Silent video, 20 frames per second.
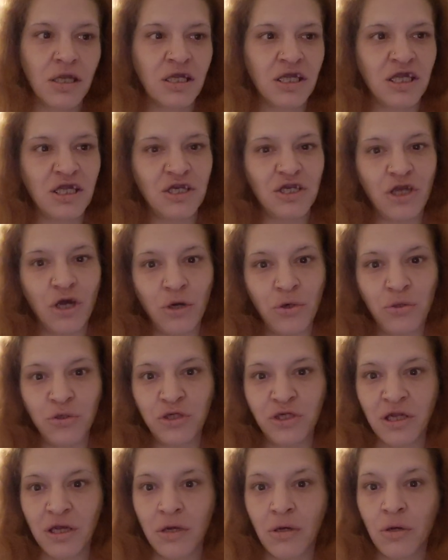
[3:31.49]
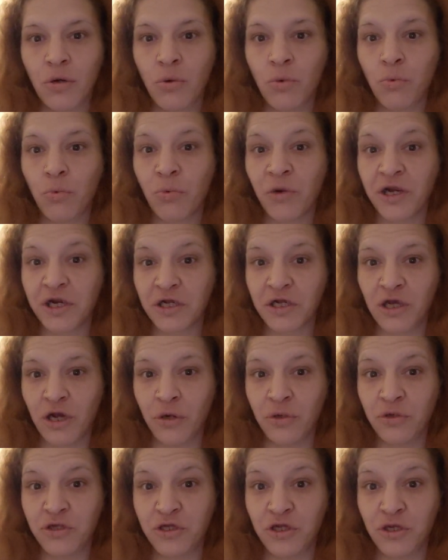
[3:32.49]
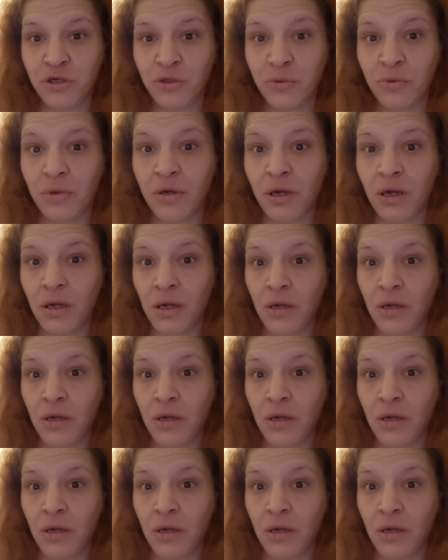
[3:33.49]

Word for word: He knows where to go to